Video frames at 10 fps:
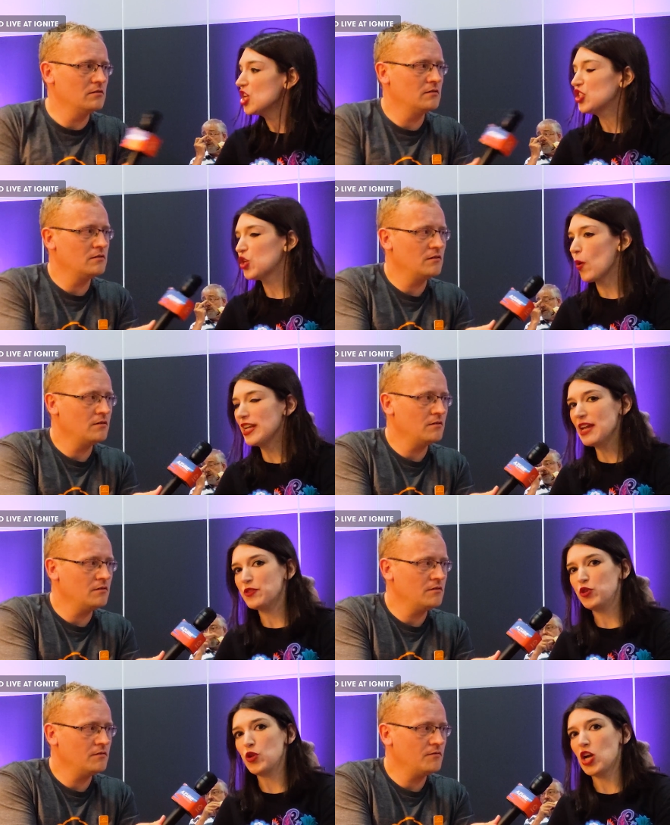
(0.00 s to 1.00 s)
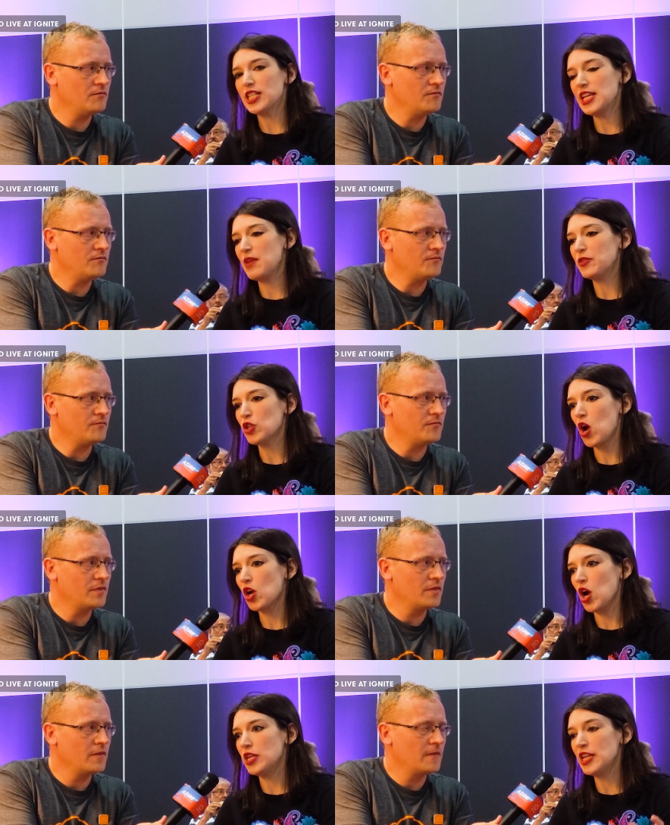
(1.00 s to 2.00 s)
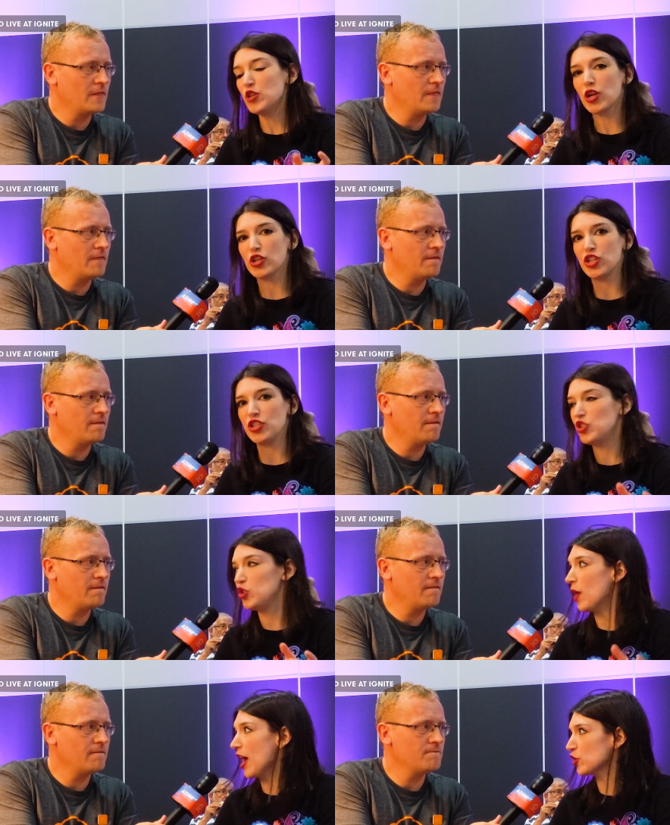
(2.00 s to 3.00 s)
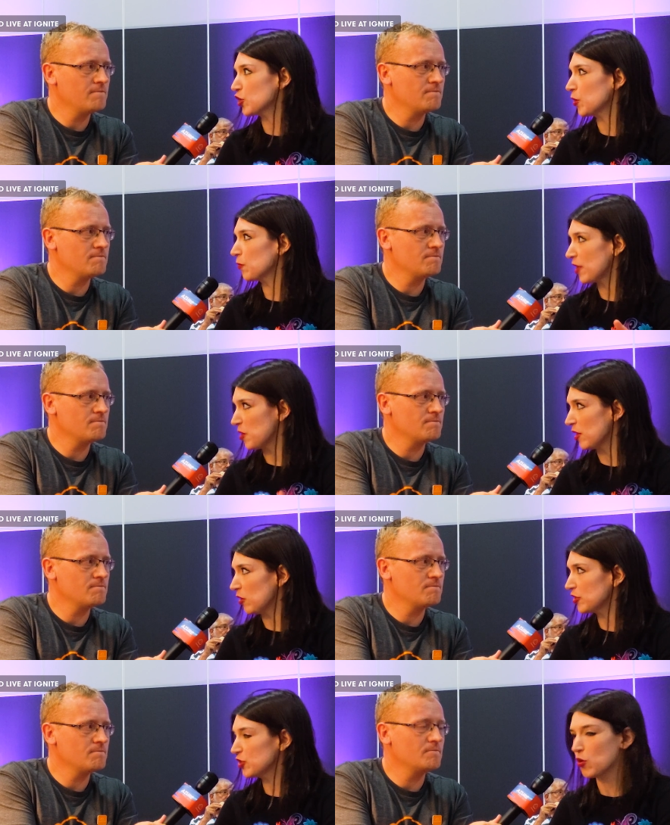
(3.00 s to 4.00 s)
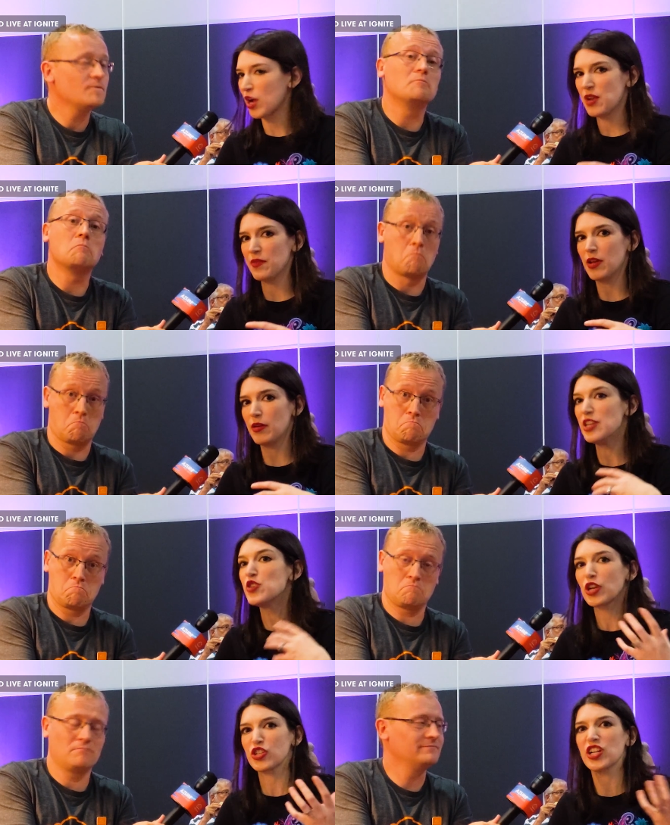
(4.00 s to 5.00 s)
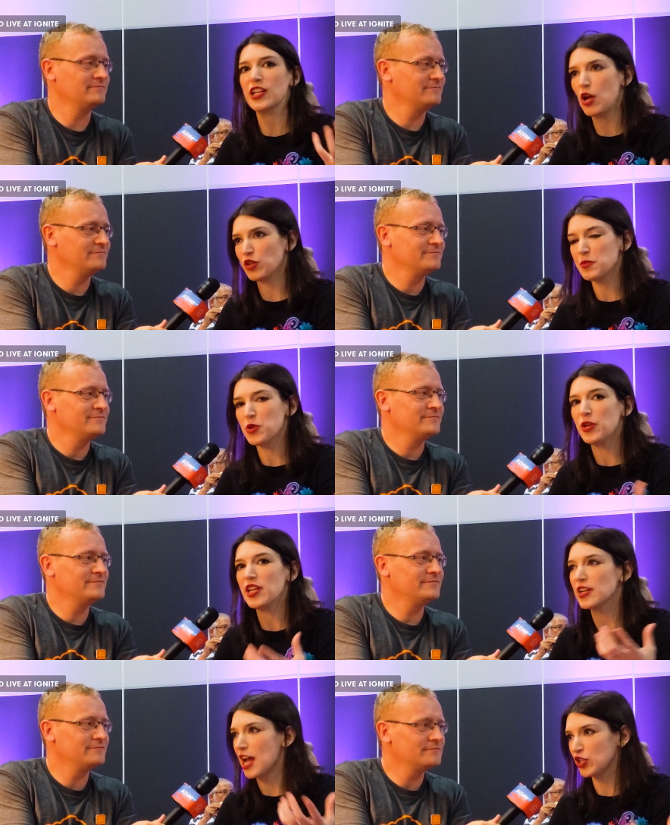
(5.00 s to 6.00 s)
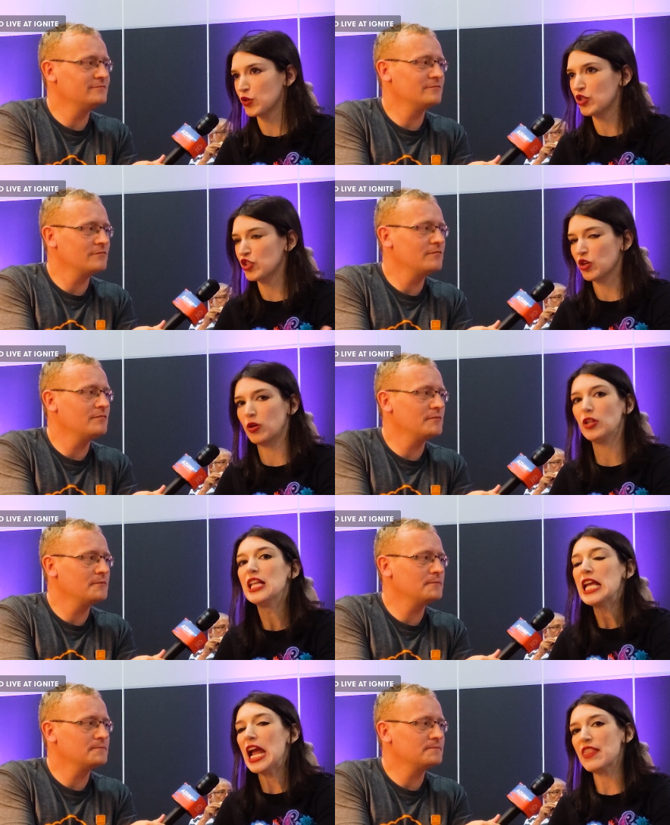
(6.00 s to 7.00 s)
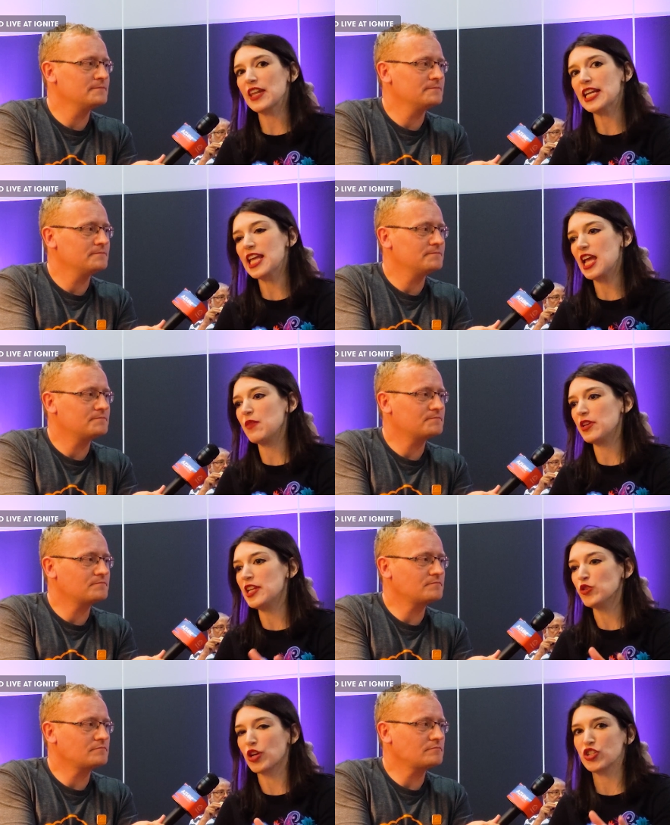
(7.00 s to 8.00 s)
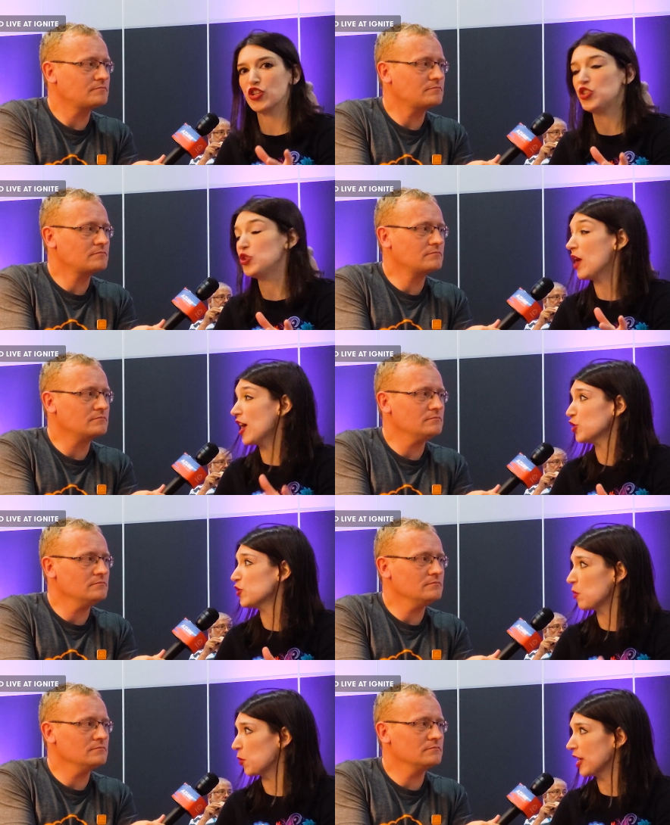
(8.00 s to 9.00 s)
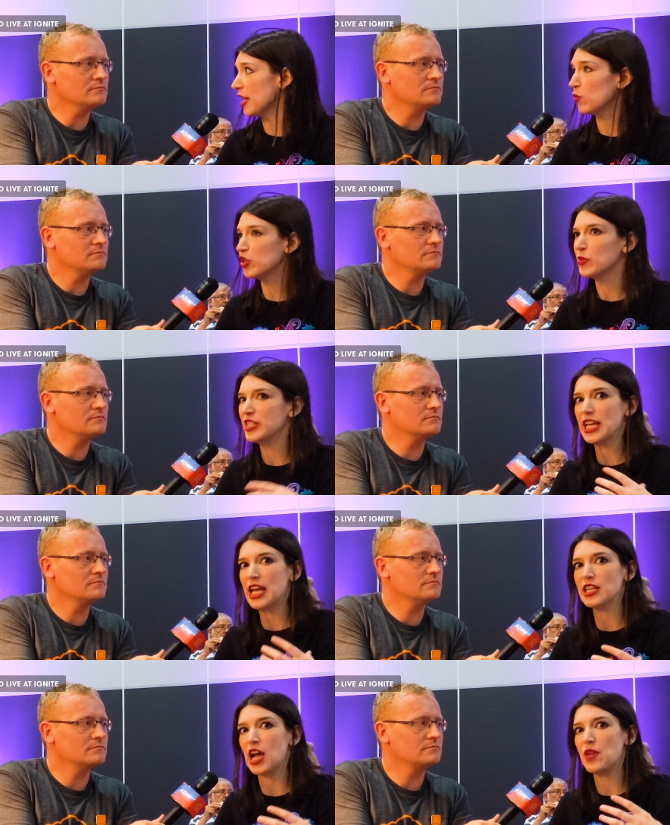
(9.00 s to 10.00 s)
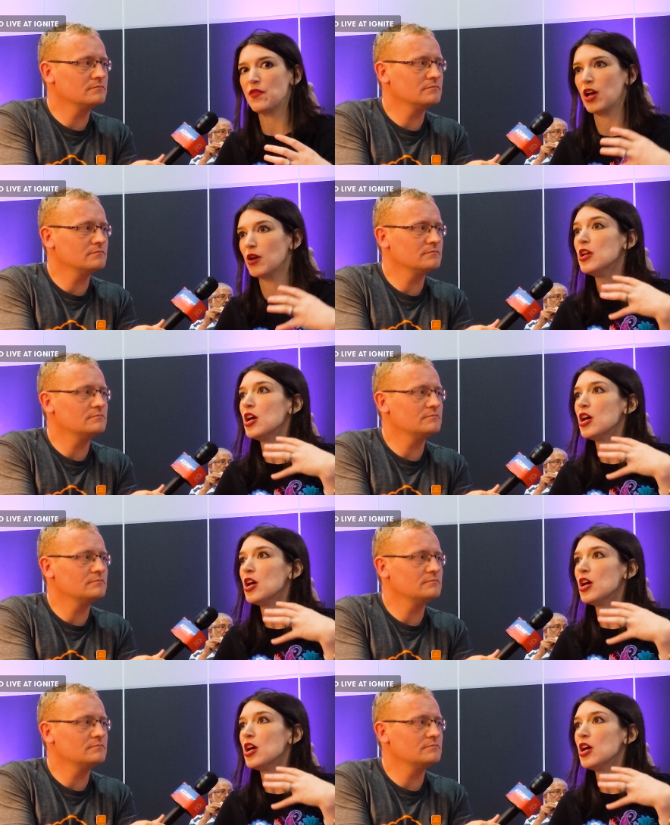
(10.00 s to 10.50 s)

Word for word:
Speaker 1: So I gave two talks. I gave a talk on introduction to Azure fundamentals, so kind of an introduction to cloud computing and Azure in general, and then I gave an introduction to Azure networking, which was again kind of a